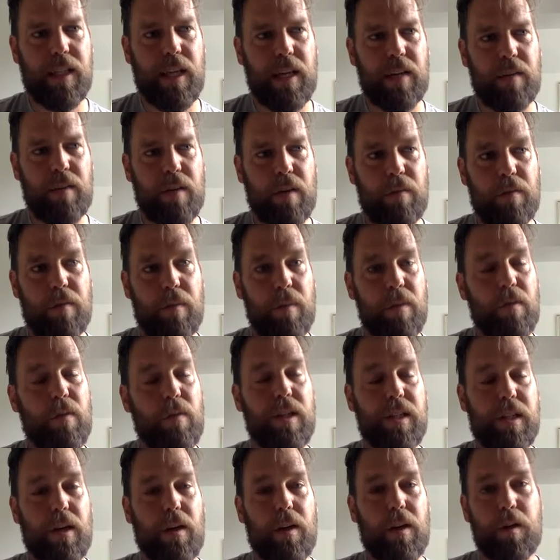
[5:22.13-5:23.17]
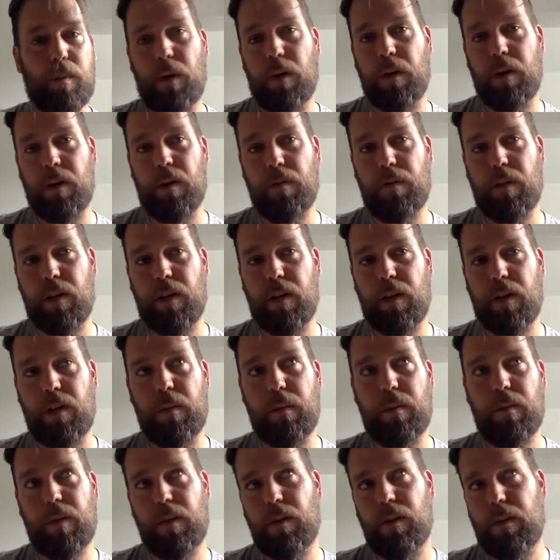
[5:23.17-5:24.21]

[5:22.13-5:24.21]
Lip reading: And from a resource point of view,